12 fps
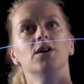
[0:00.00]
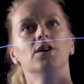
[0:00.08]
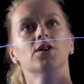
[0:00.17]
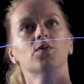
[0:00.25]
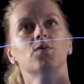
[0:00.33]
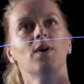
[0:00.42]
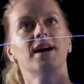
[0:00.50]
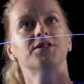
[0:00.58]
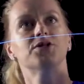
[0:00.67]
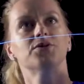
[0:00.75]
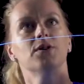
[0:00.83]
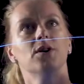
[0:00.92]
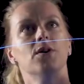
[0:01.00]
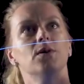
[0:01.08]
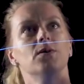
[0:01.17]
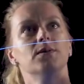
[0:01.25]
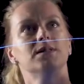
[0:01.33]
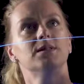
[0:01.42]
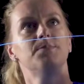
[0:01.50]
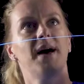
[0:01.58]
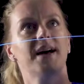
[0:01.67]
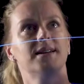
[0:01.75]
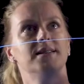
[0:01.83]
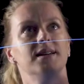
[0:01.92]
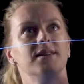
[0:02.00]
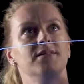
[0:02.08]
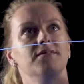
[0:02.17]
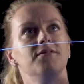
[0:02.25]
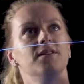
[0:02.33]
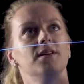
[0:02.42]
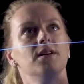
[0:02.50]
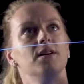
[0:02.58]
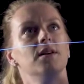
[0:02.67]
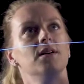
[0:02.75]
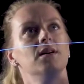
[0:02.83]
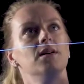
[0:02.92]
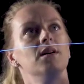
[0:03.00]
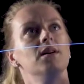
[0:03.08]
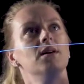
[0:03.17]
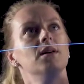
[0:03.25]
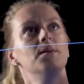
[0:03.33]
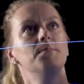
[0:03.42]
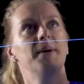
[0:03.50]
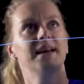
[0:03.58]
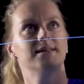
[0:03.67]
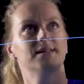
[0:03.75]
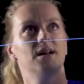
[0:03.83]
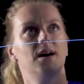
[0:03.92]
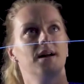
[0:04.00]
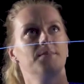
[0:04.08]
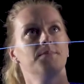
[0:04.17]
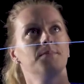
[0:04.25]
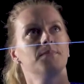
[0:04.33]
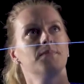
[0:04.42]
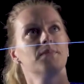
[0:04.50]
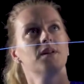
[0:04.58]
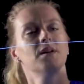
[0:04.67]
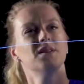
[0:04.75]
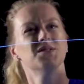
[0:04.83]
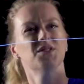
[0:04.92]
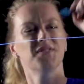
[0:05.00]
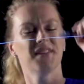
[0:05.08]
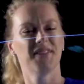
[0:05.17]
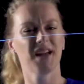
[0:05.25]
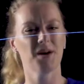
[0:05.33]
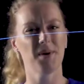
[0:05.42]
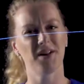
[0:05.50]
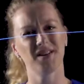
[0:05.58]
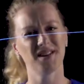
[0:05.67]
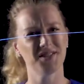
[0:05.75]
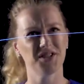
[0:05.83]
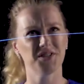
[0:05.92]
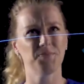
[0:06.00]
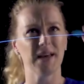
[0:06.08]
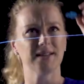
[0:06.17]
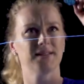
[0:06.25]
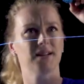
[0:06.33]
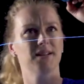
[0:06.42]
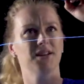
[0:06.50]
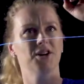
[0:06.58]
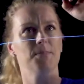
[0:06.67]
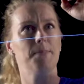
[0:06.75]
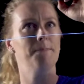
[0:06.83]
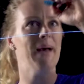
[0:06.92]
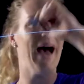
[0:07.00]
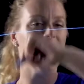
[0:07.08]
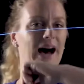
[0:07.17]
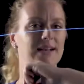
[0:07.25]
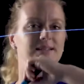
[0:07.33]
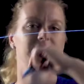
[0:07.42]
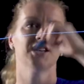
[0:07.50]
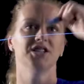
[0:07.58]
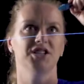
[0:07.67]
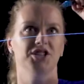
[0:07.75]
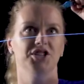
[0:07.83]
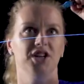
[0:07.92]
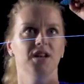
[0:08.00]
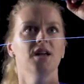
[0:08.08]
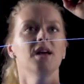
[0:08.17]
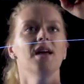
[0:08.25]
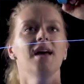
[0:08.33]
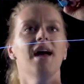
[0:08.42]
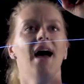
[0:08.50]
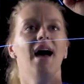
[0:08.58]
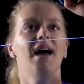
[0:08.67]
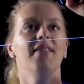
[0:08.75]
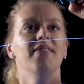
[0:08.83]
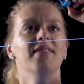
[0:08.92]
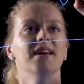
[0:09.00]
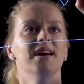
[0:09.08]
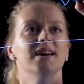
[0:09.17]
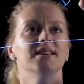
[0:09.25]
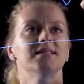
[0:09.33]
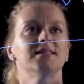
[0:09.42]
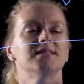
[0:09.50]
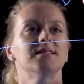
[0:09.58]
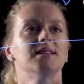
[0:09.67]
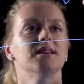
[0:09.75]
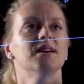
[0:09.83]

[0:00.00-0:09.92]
your retrospective baseline. So if you think about it, it's just basically your past condition. And this,